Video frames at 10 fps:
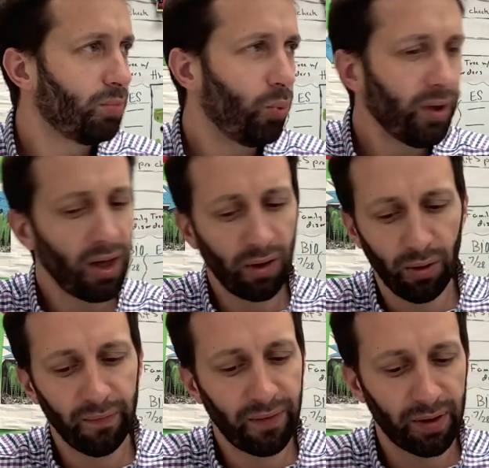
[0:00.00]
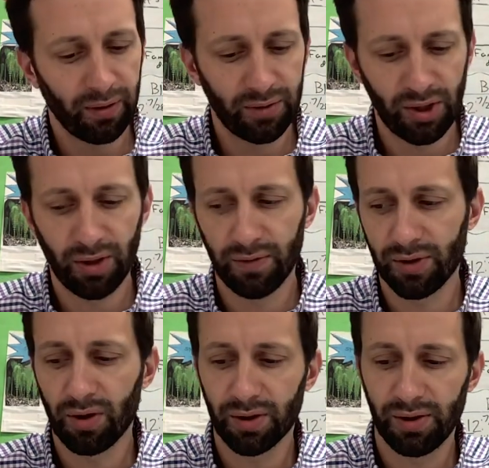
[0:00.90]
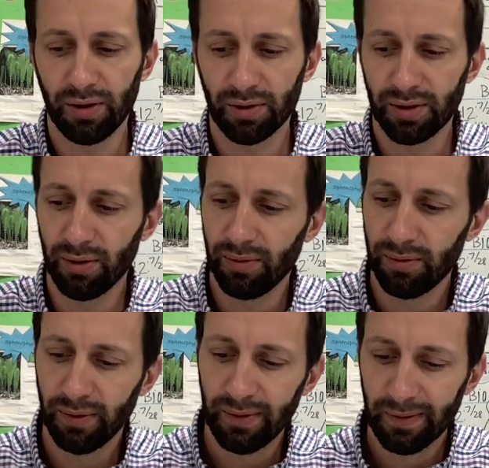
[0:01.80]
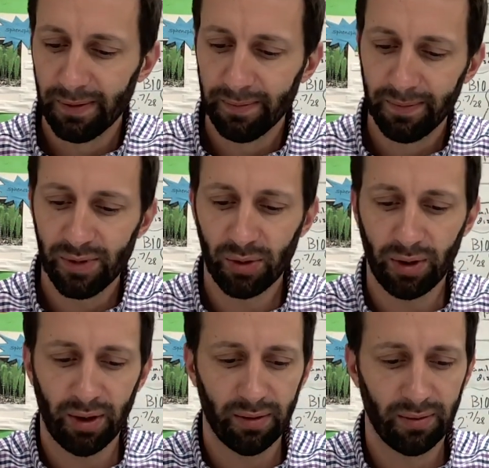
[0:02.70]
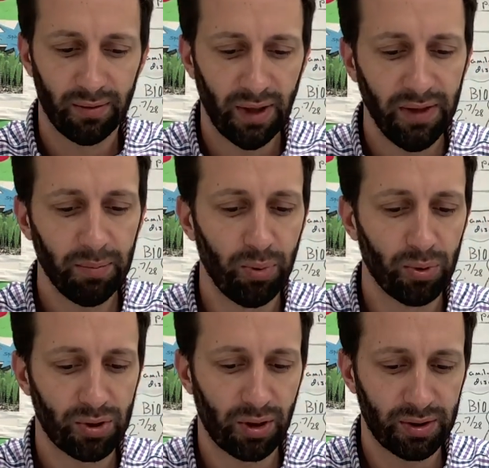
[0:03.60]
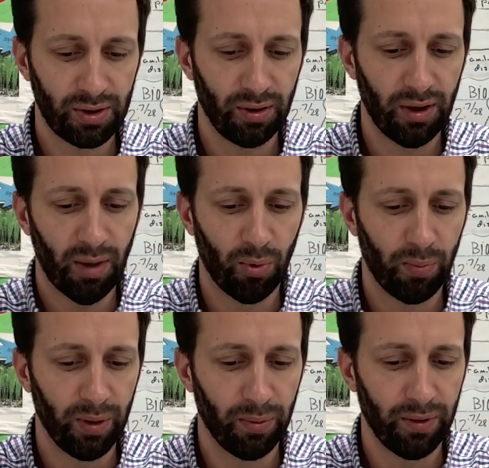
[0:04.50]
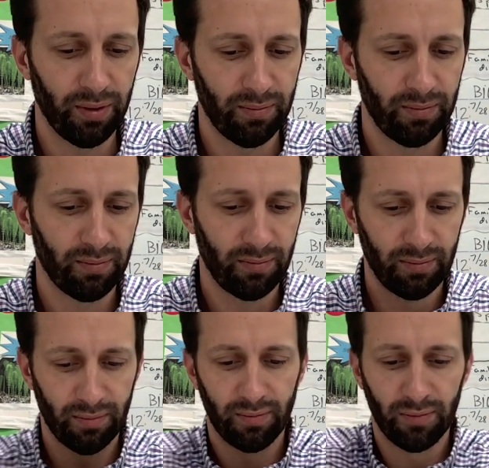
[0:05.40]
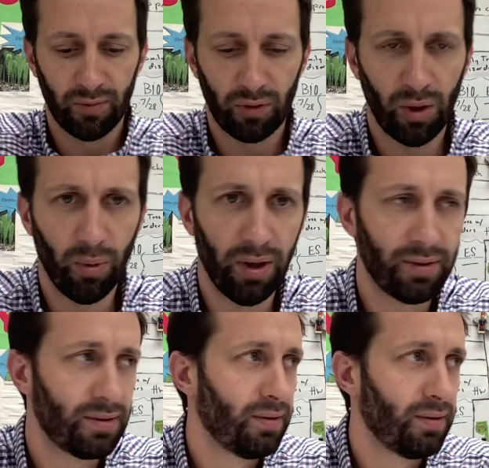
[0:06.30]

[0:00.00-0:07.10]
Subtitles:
But we got our own fair share of sharks here, so it's okay. I think bull sharks kill a lot more people than great whites.